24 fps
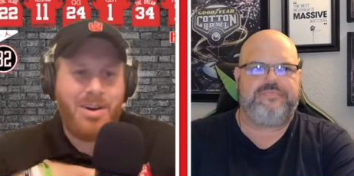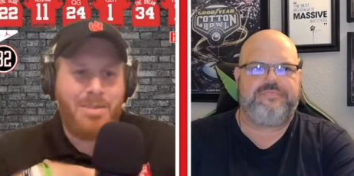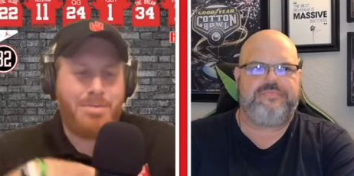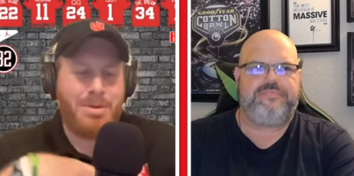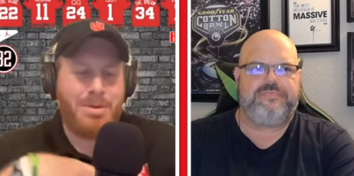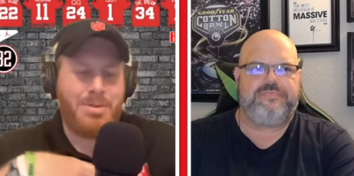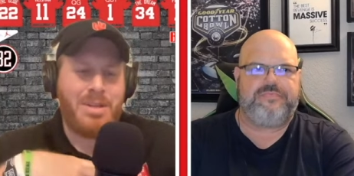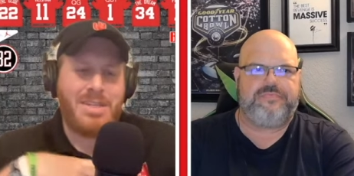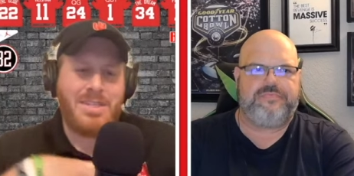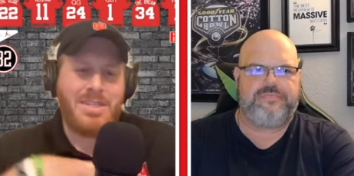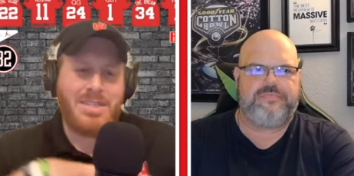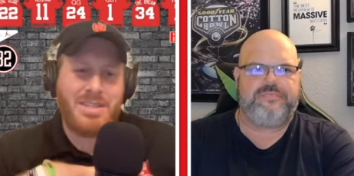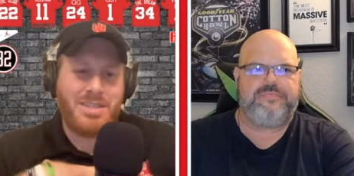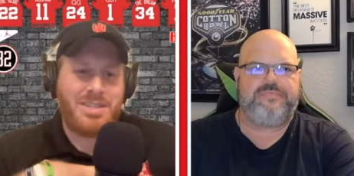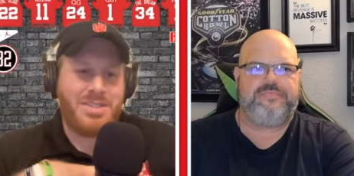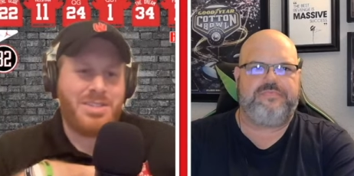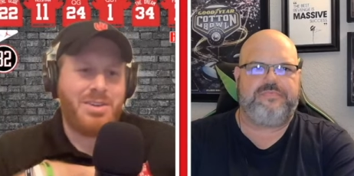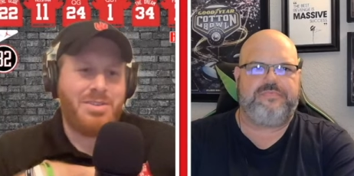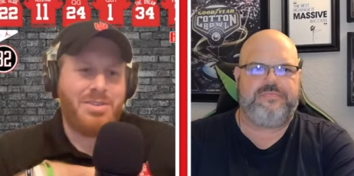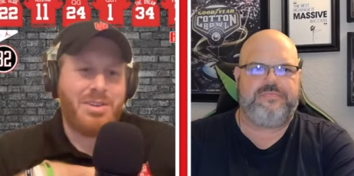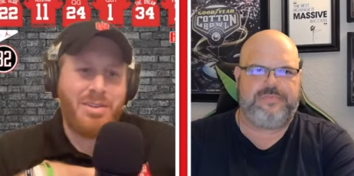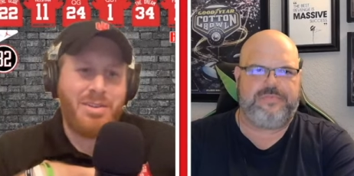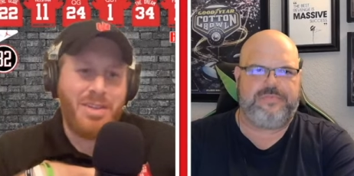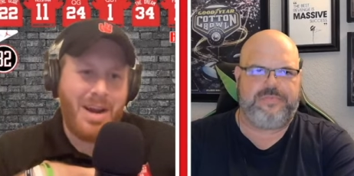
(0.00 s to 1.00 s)
Speaker 1: if you listen to the show,
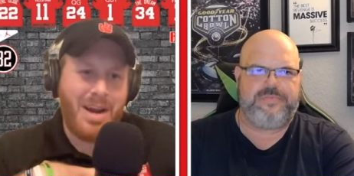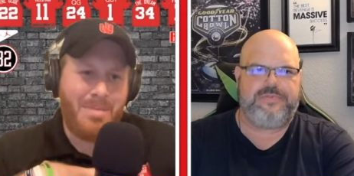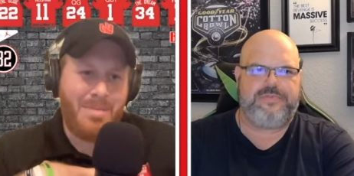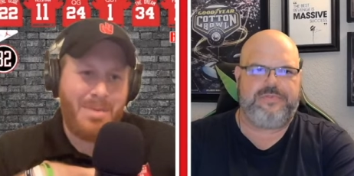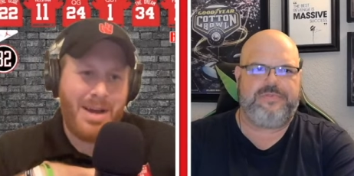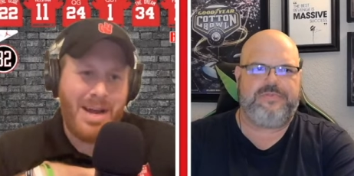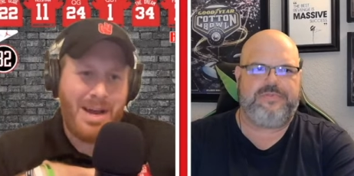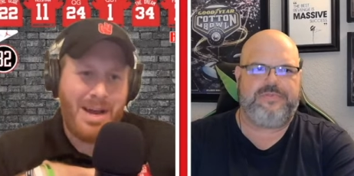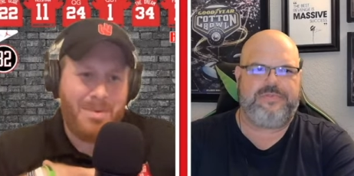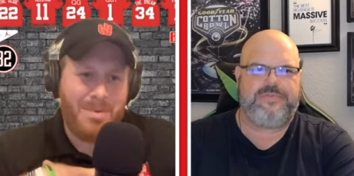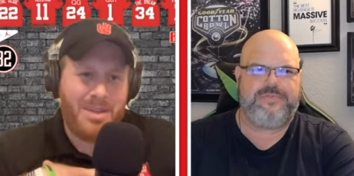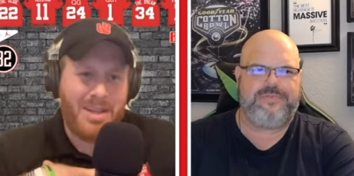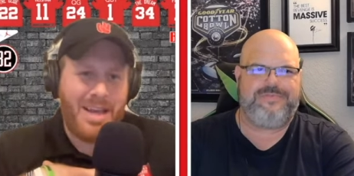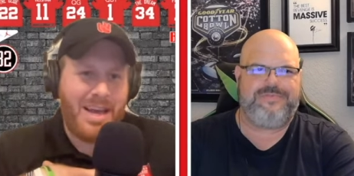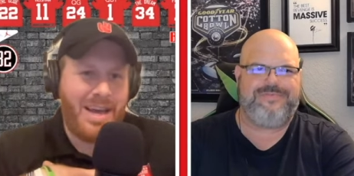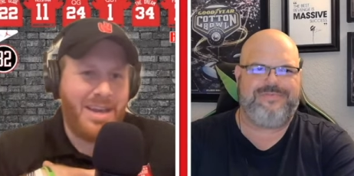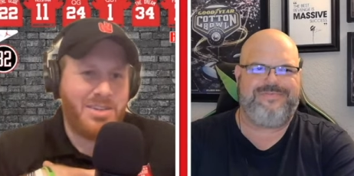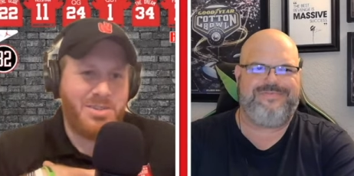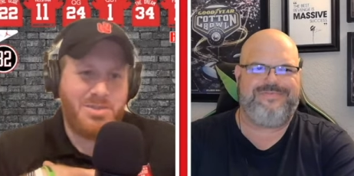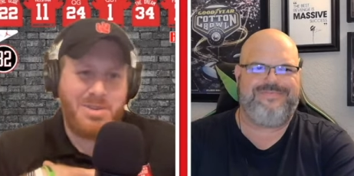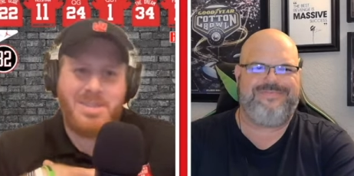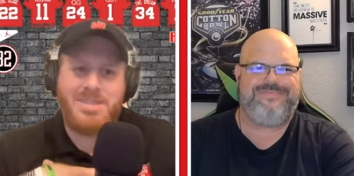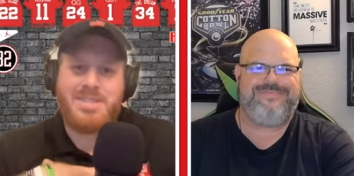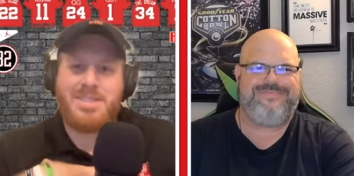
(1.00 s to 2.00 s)
know that I'm a line
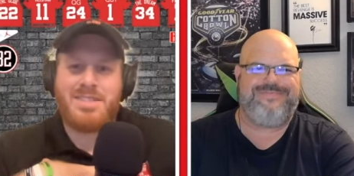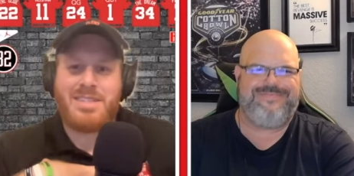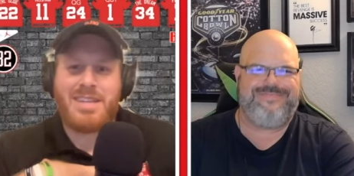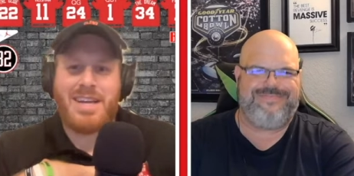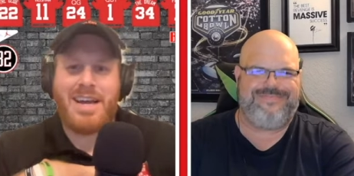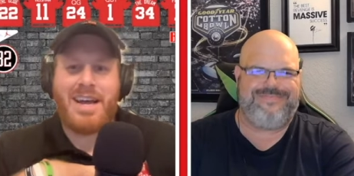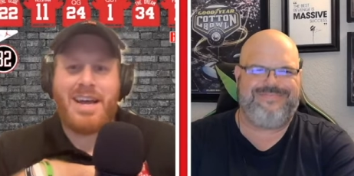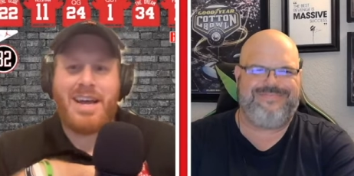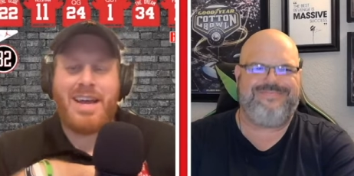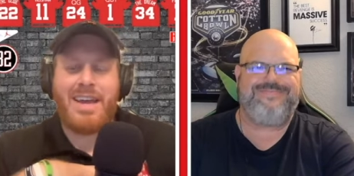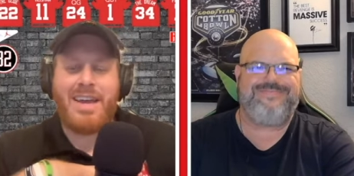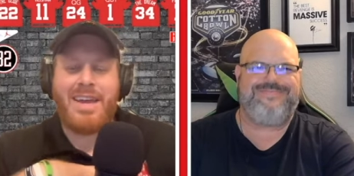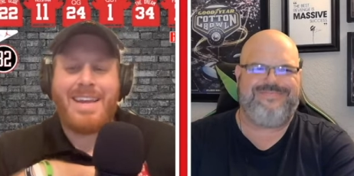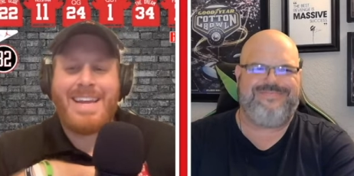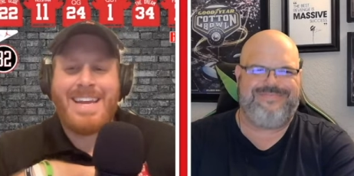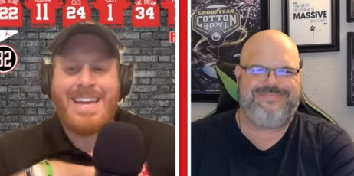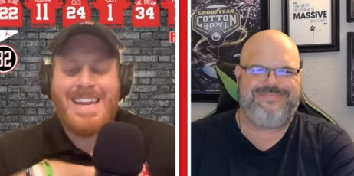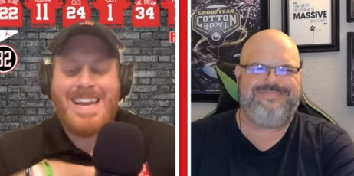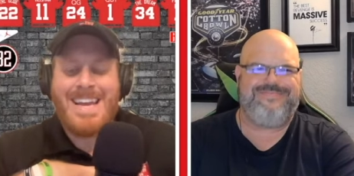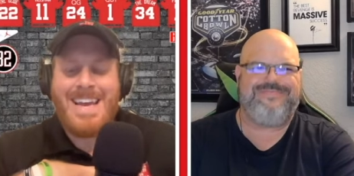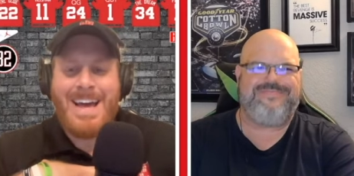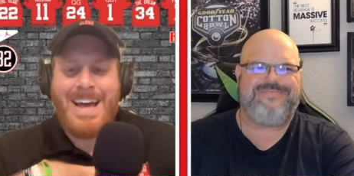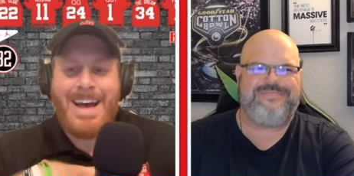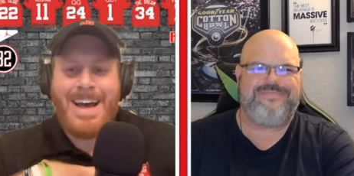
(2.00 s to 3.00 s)
trenches guy.
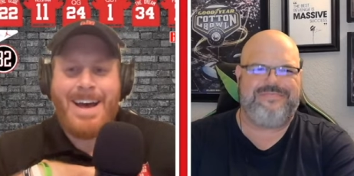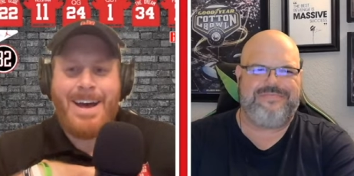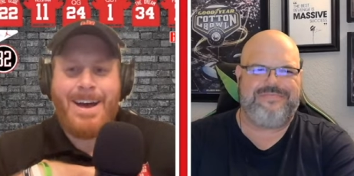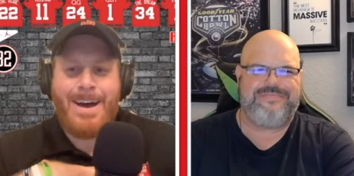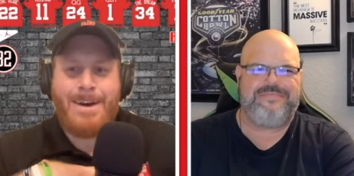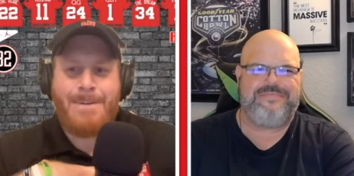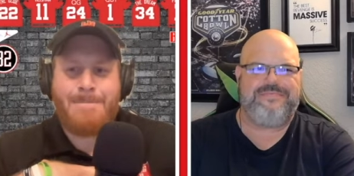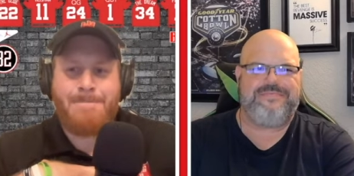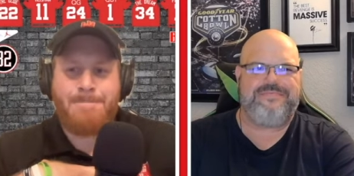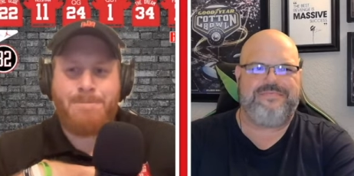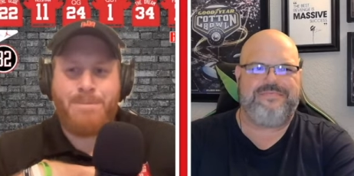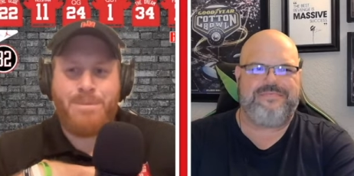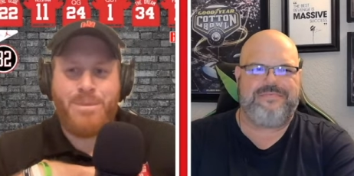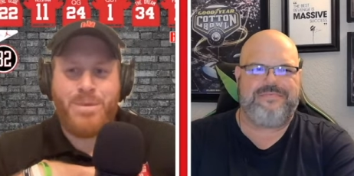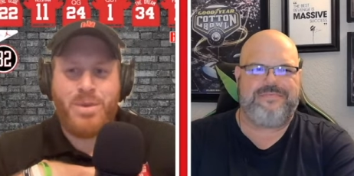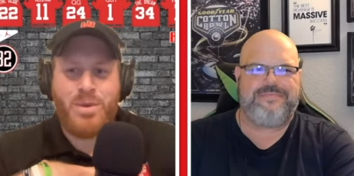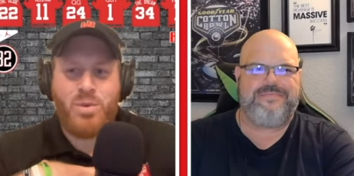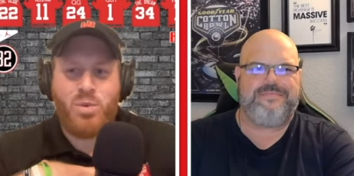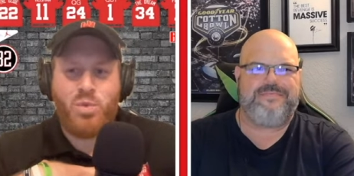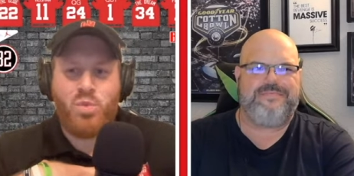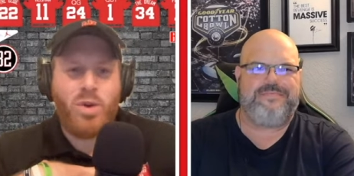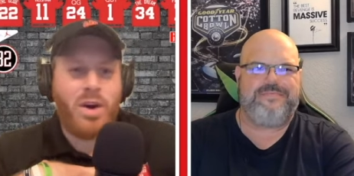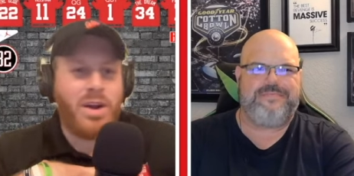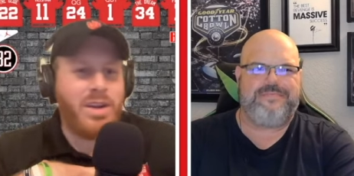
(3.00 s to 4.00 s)

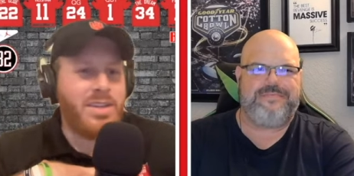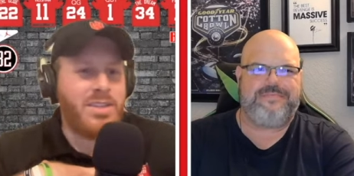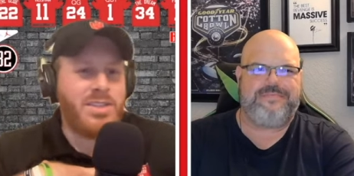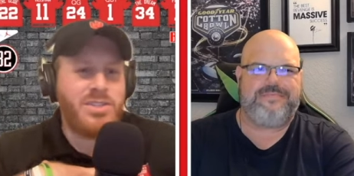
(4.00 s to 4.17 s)
What has